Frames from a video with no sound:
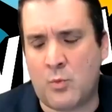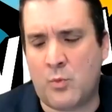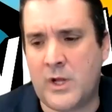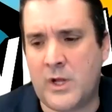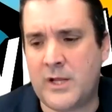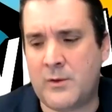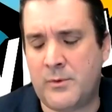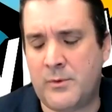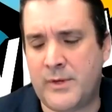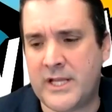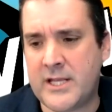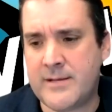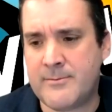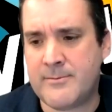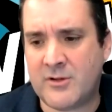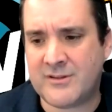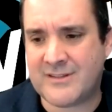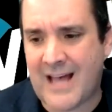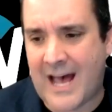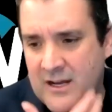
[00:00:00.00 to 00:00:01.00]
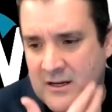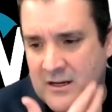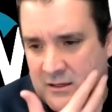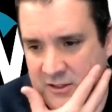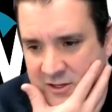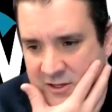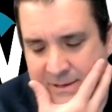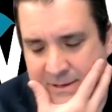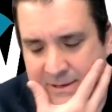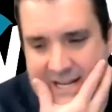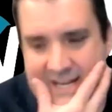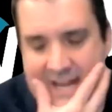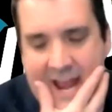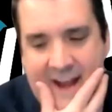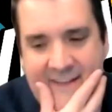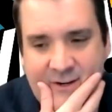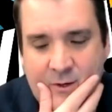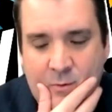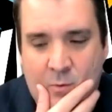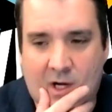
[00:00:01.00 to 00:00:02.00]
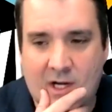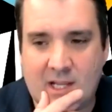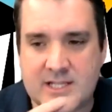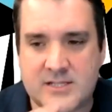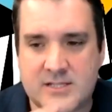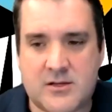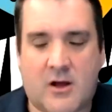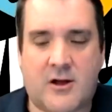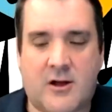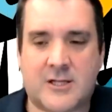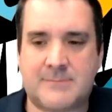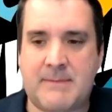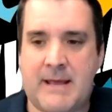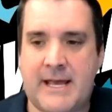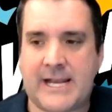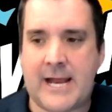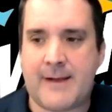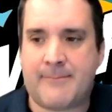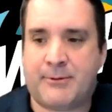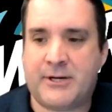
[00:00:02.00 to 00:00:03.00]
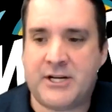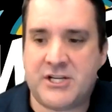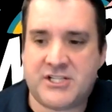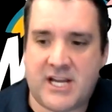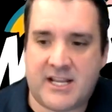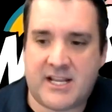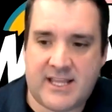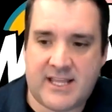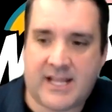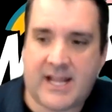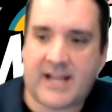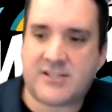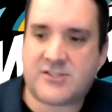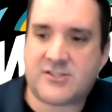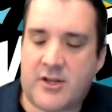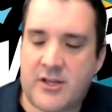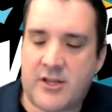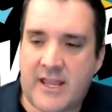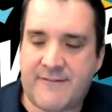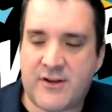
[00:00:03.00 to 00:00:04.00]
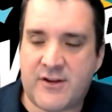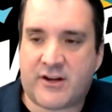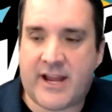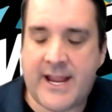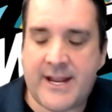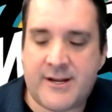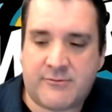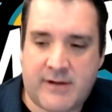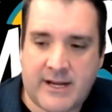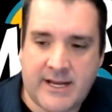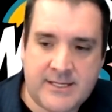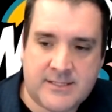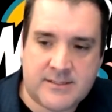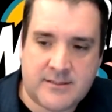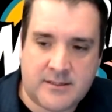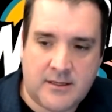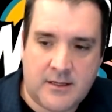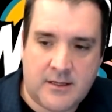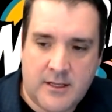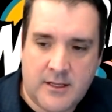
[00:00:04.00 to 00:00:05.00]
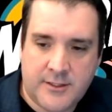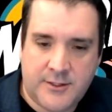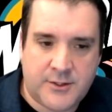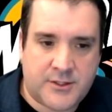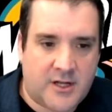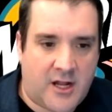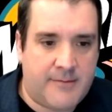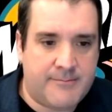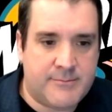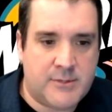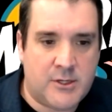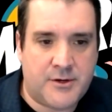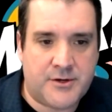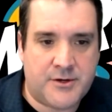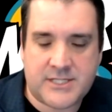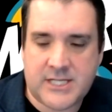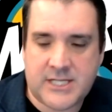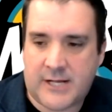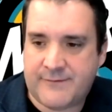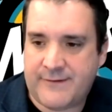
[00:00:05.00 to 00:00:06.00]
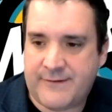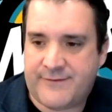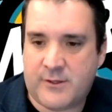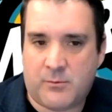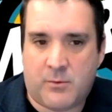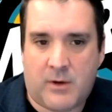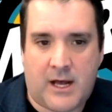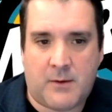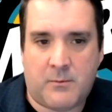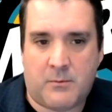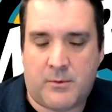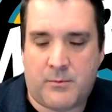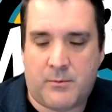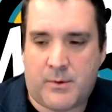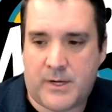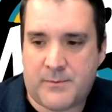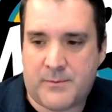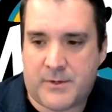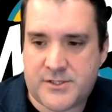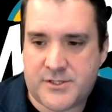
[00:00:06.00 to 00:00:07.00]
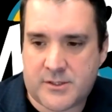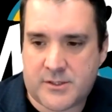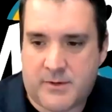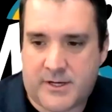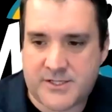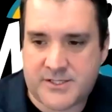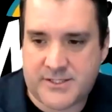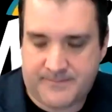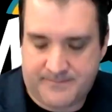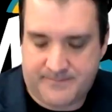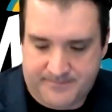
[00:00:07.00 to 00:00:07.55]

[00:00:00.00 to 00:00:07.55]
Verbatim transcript: William O'Donnell, you've been on every one of these calls, man. I appreciate that. I saw you have your hand raised. You can unmute yourself if you want. What, what, what's your question?